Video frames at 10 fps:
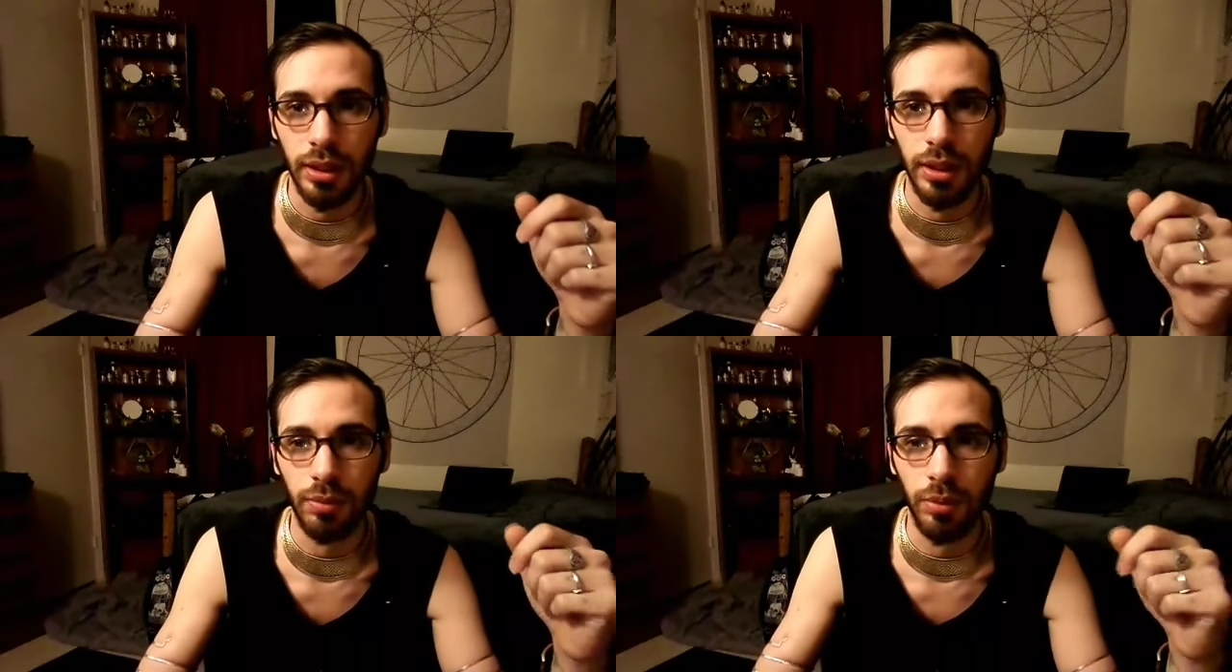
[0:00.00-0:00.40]

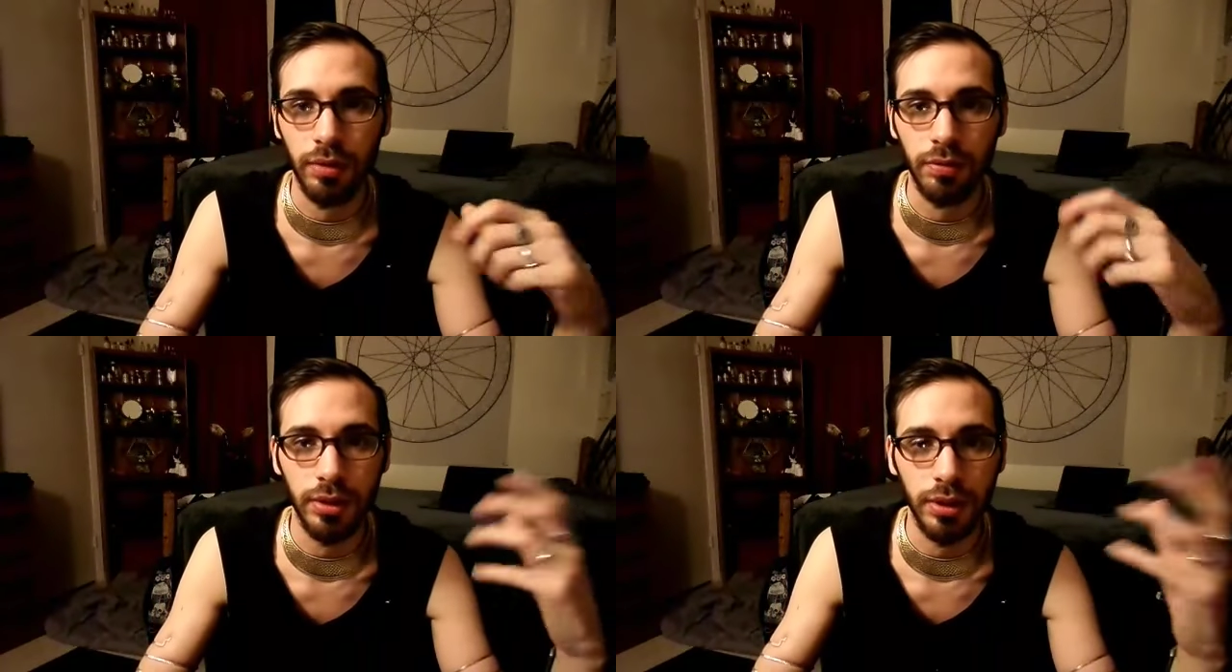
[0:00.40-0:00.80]
and
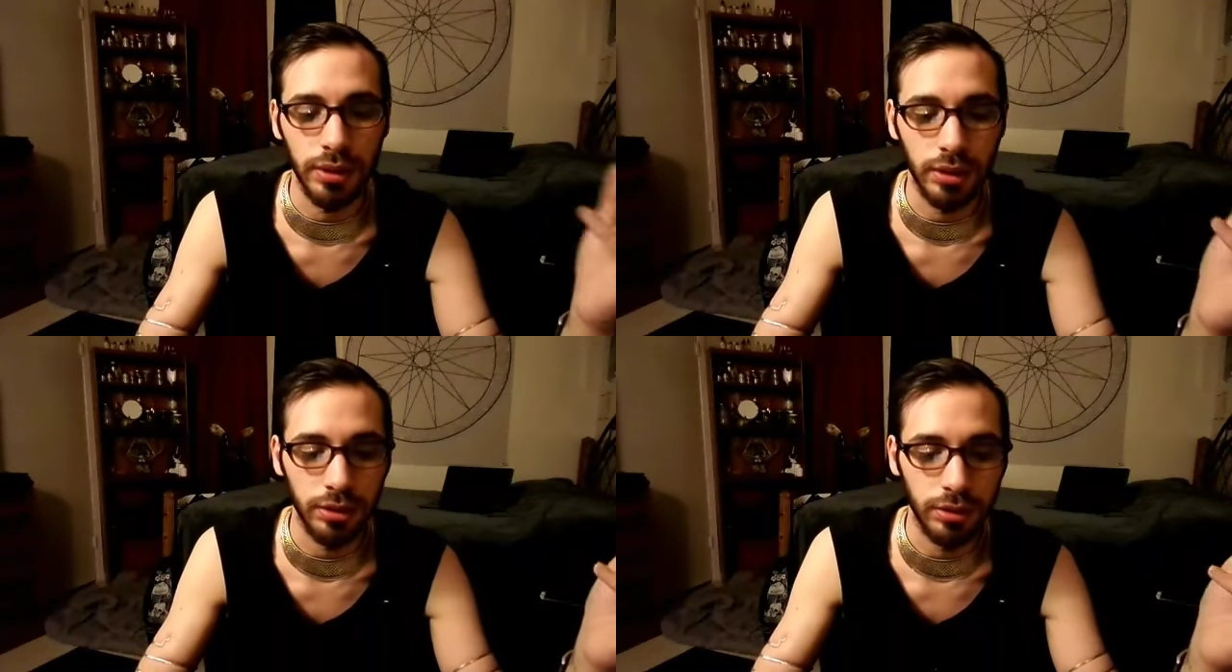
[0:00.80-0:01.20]
whatever it is
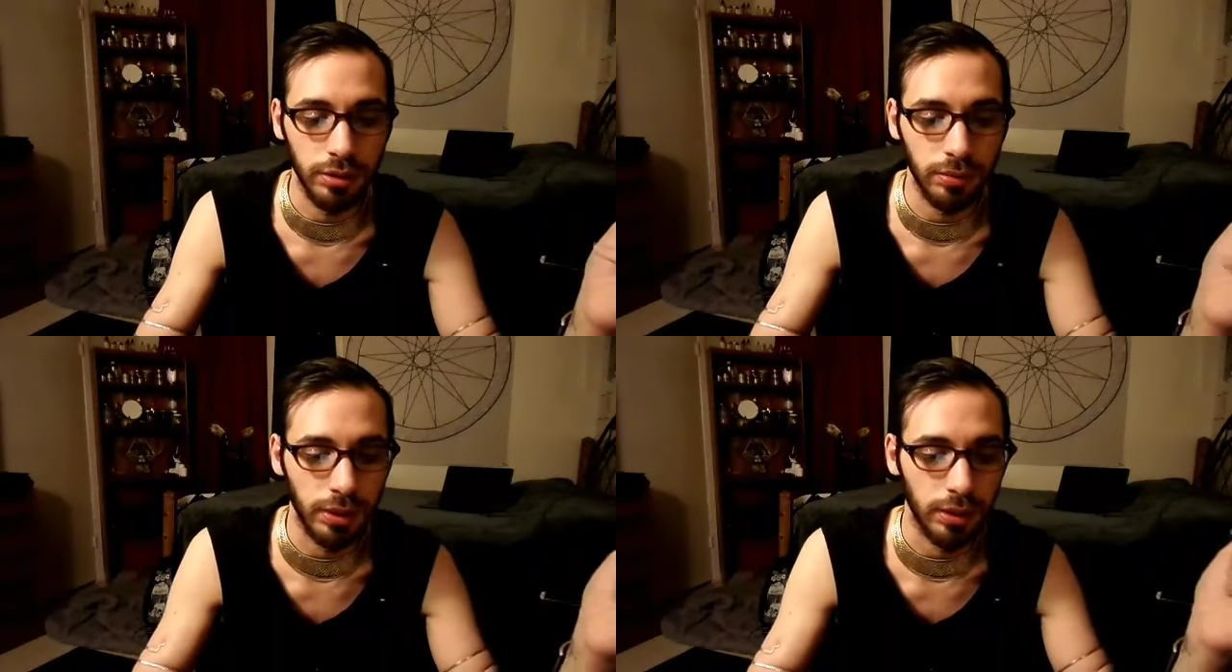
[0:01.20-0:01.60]
that you're
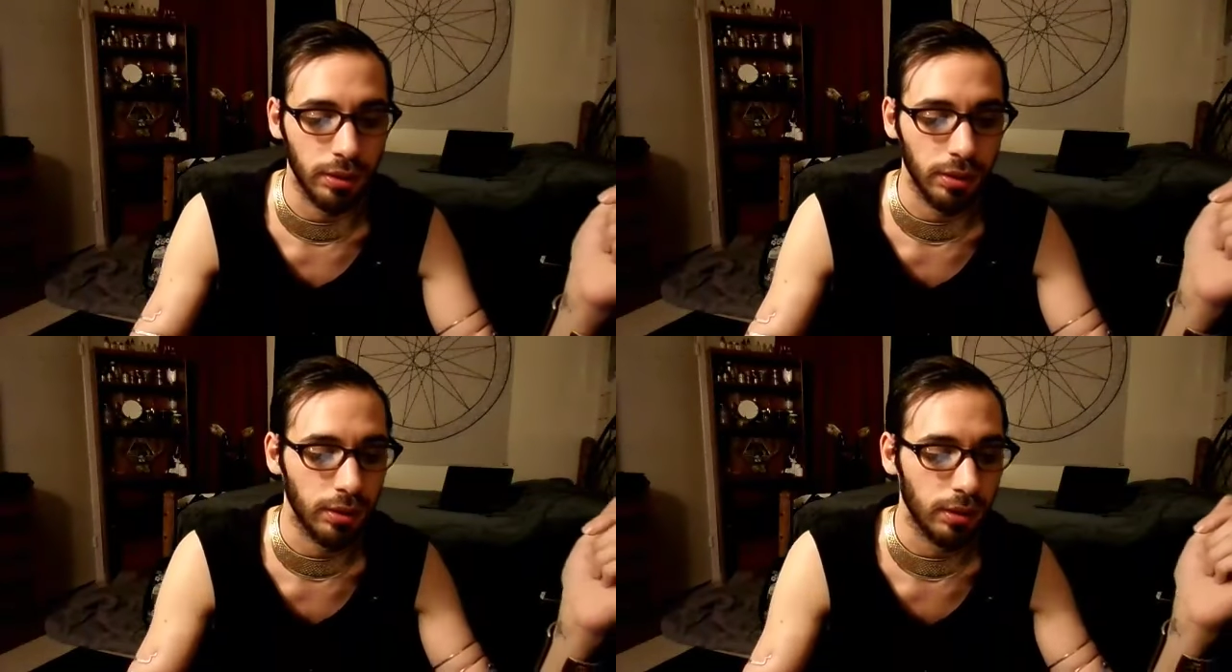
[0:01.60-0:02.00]
doing,
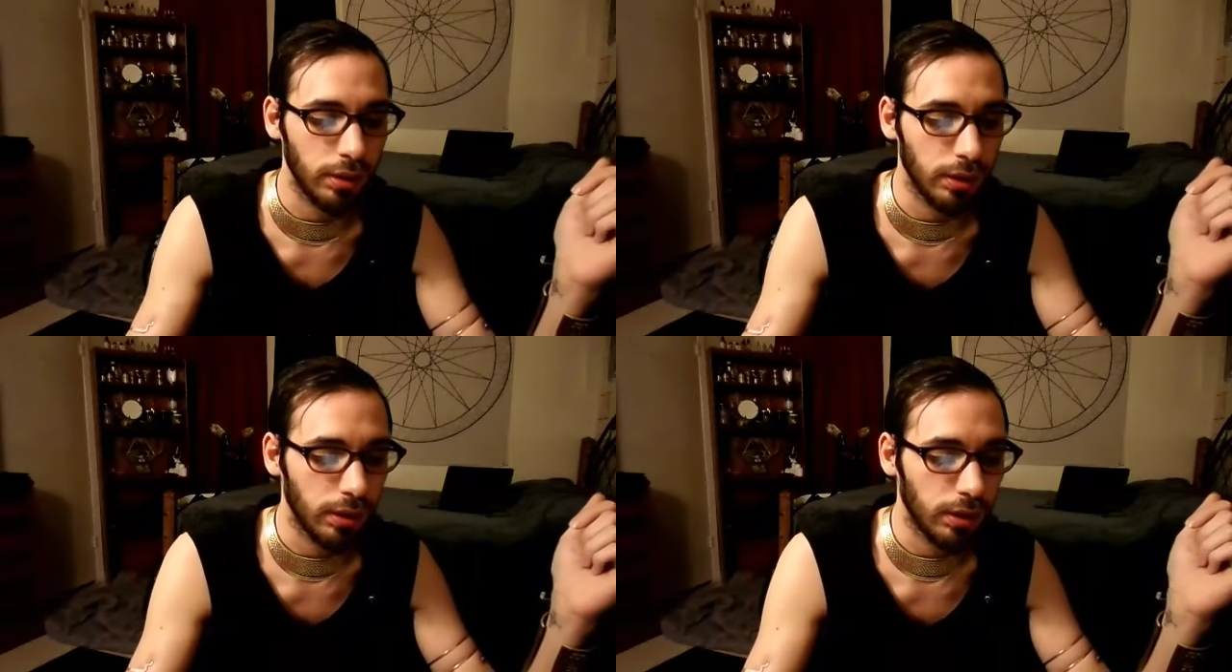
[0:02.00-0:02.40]

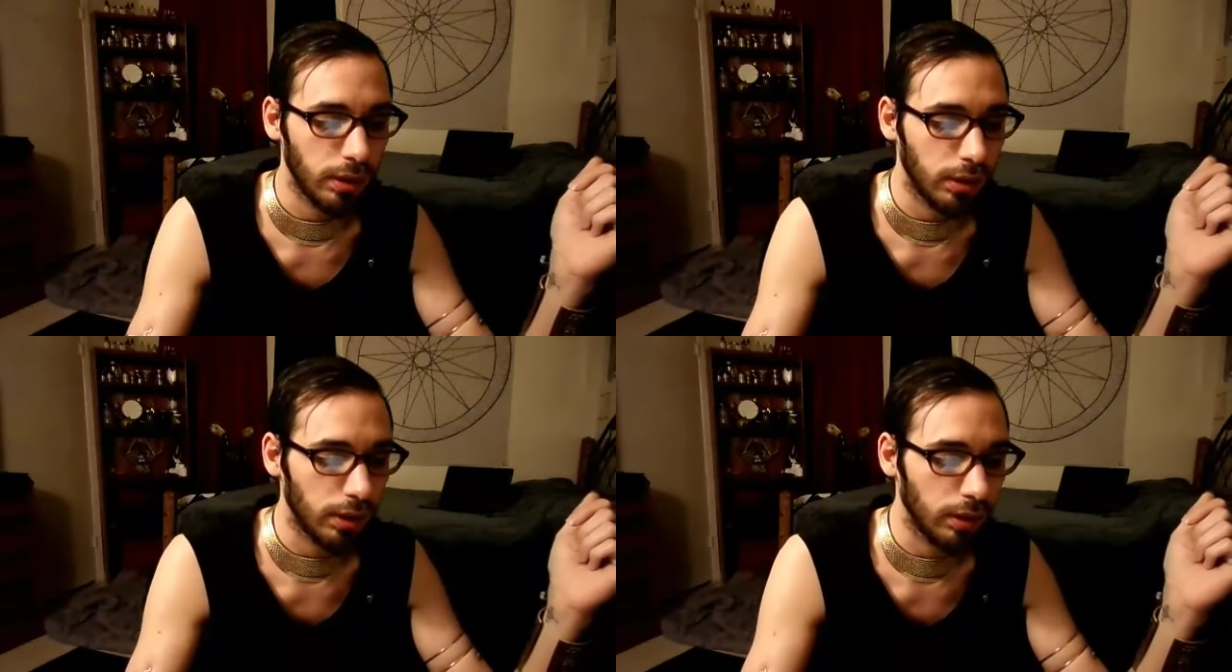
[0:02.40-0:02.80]

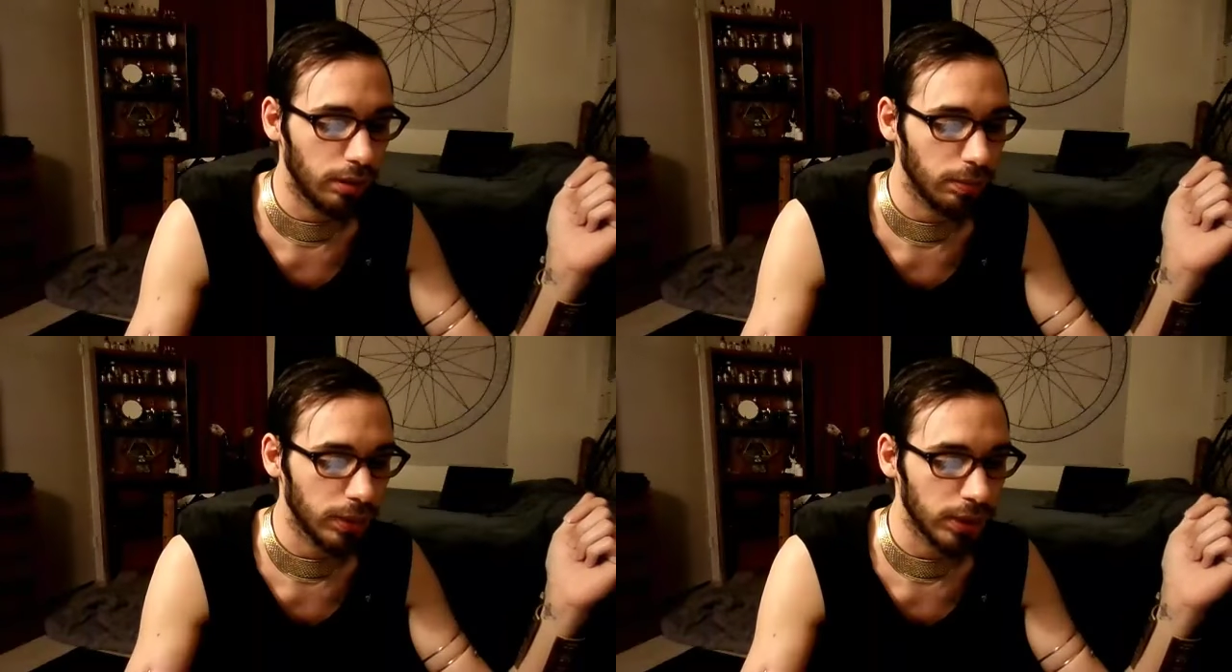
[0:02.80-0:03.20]

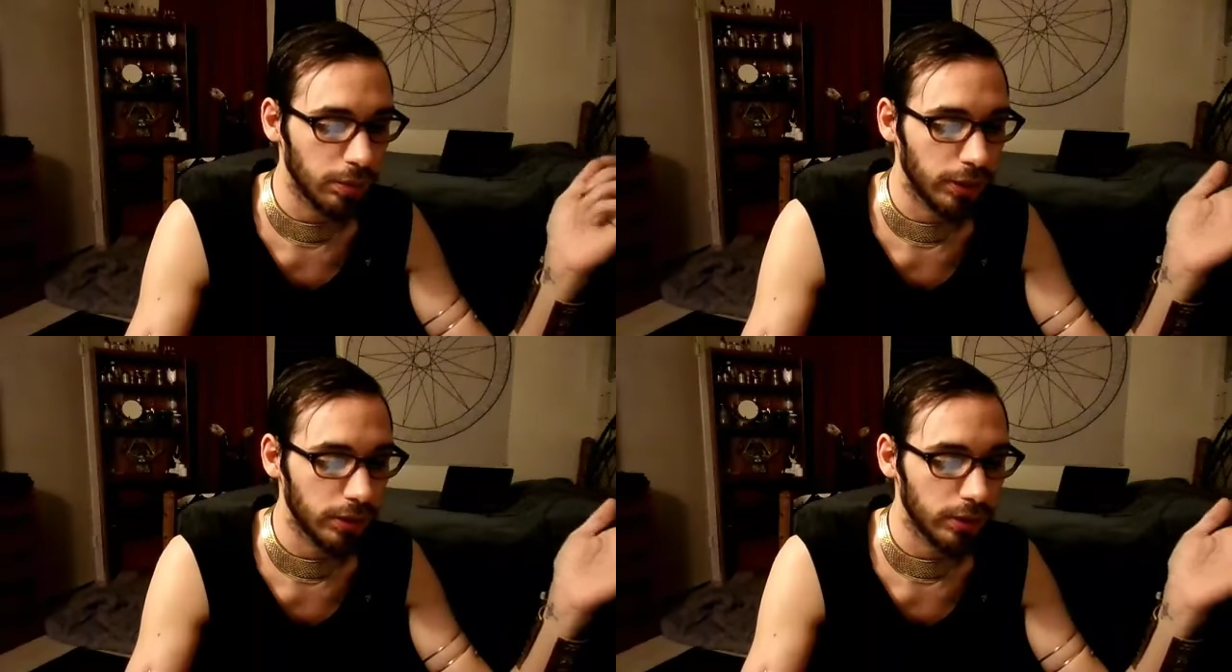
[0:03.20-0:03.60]

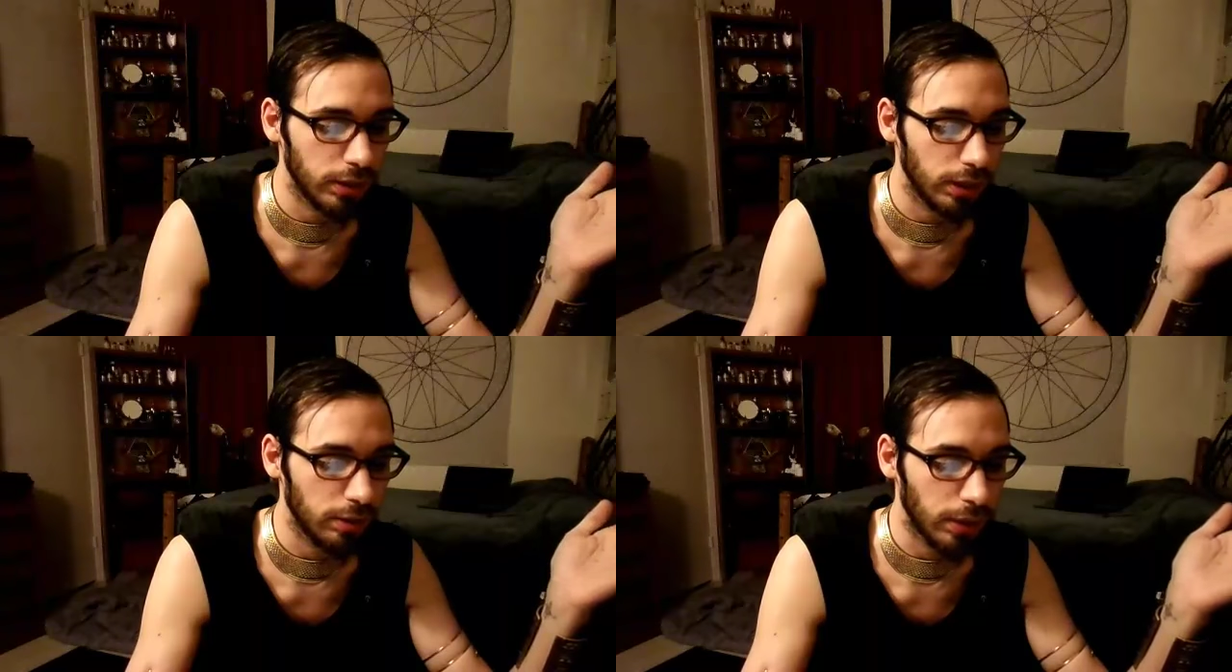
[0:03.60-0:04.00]

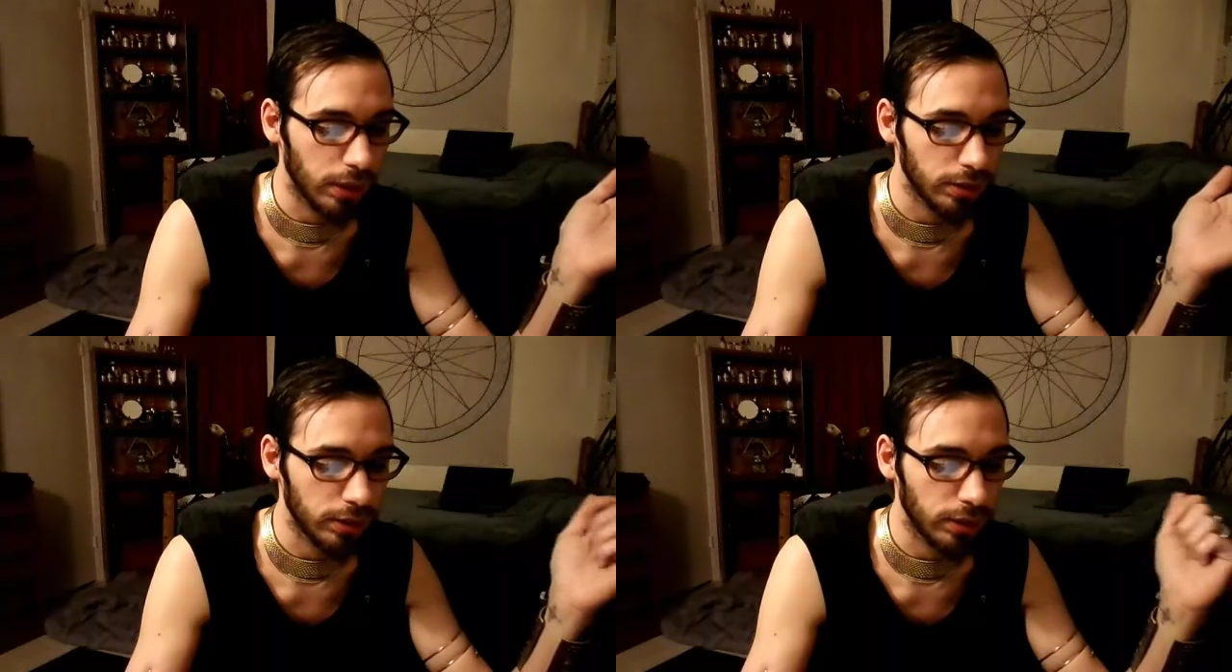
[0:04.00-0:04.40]
spiritually and
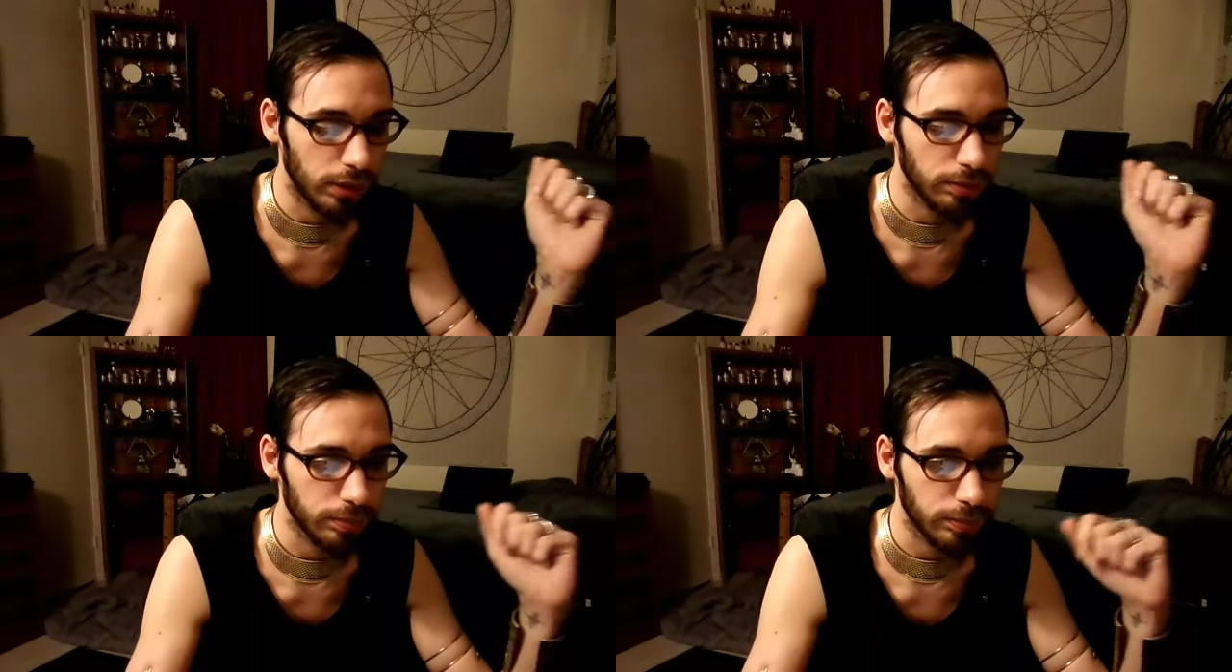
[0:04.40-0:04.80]
magically.